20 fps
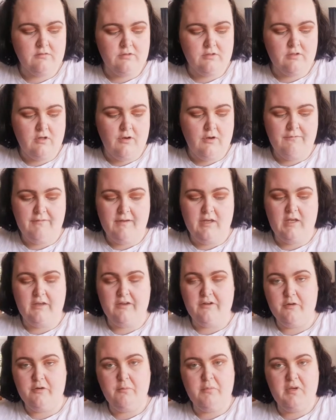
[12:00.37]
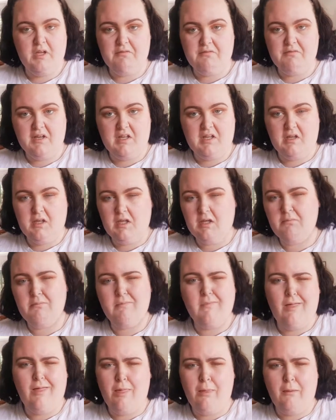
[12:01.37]
coffee, go to bed regularly,
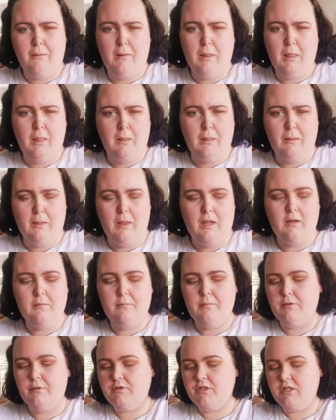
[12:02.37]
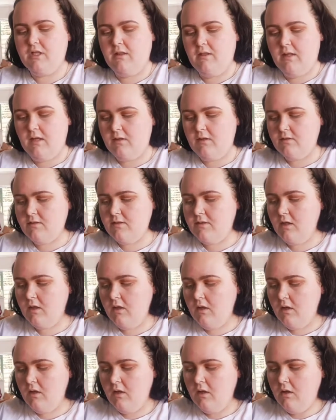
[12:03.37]
blah, blah, blah, blah, bullshit things.
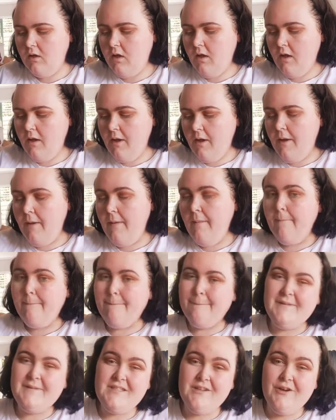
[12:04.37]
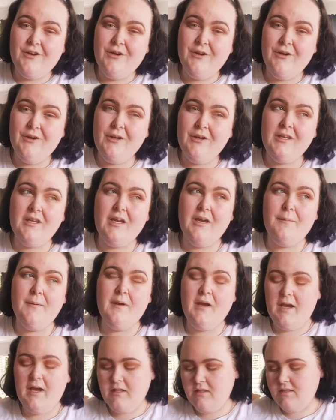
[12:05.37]
So yeah, but
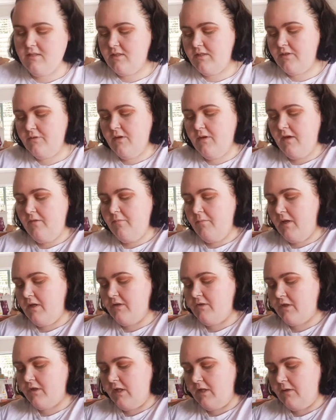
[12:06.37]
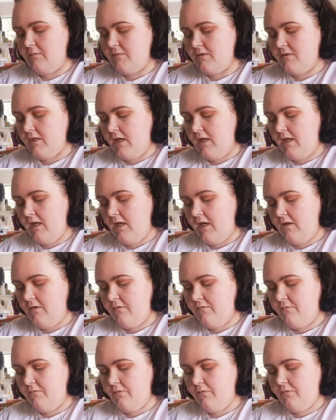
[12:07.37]
I still have bad dreams. I have
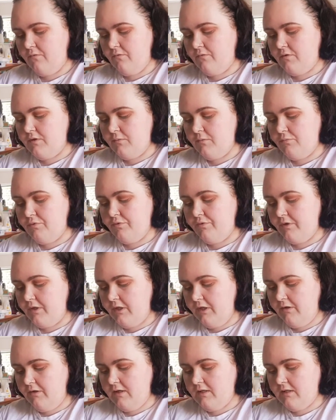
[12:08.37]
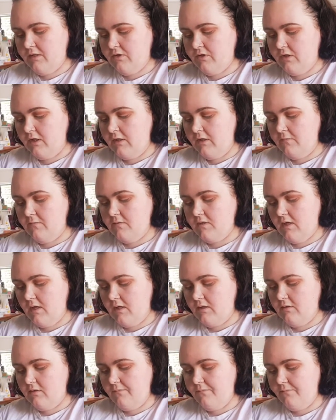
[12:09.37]
some pretty crazy dreams. I
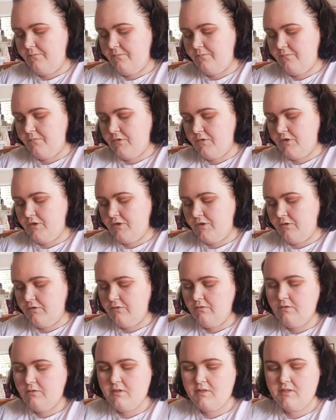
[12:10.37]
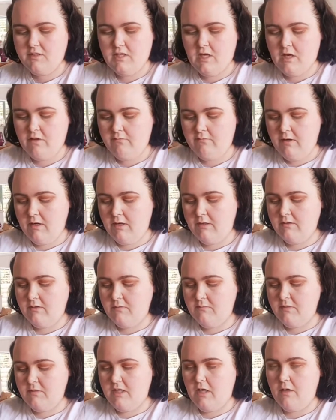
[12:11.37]
should start writing
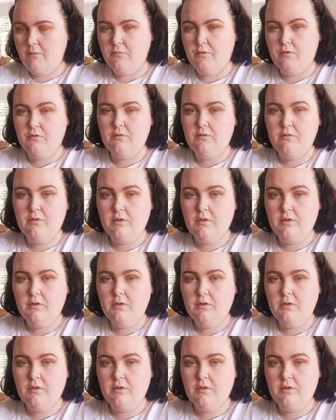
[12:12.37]
them down more,